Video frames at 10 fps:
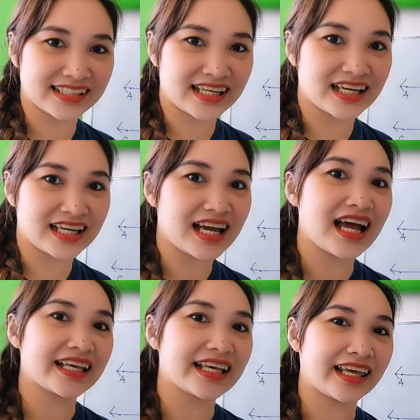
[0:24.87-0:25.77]
can
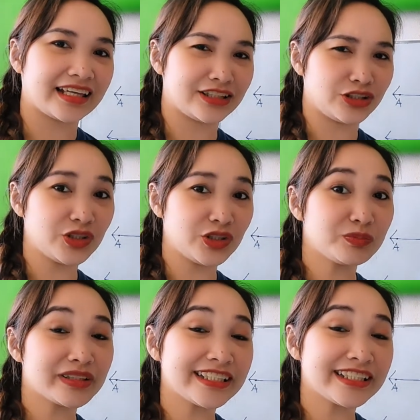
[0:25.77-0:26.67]
you please tell
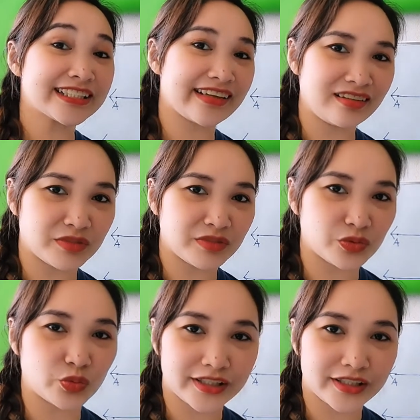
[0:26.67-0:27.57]
me what
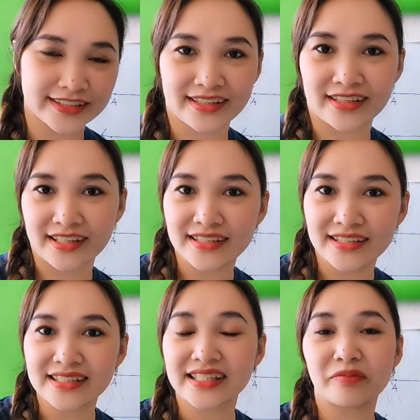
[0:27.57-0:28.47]
is a
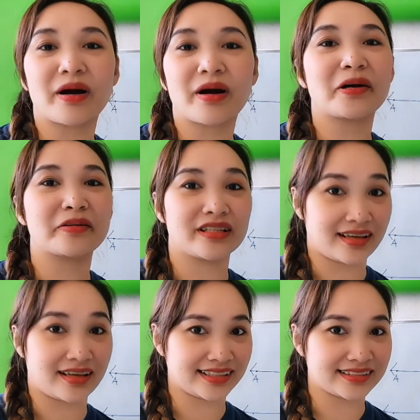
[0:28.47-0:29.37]
parallel lines?
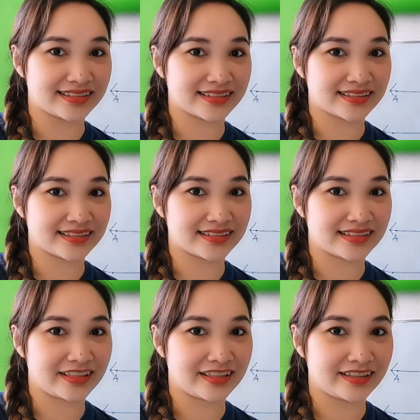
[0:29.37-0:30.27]

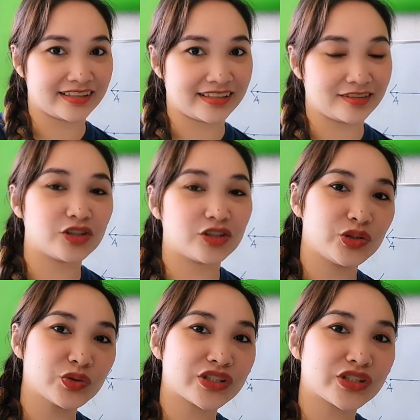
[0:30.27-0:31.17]
Do you still
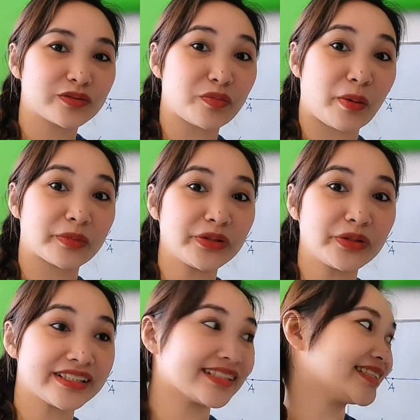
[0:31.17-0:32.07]
remember? This is
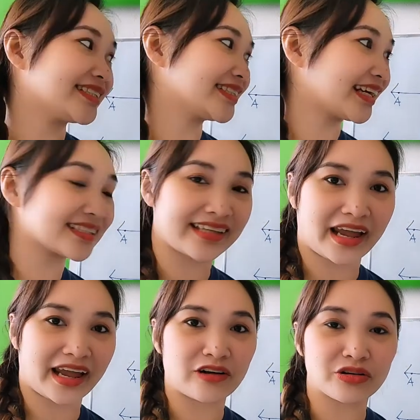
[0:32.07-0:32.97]
just a review
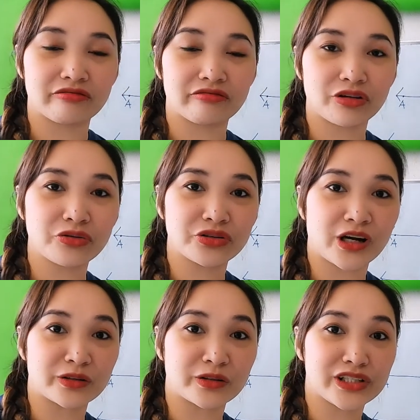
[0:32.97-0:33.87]
on our
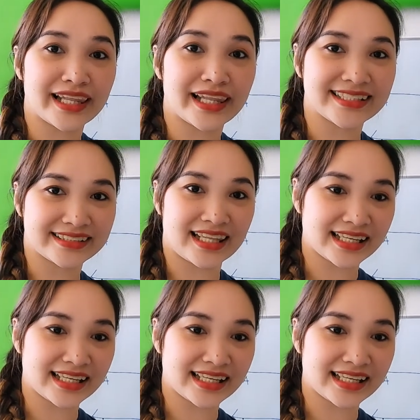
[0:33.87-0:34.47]
lesson last time.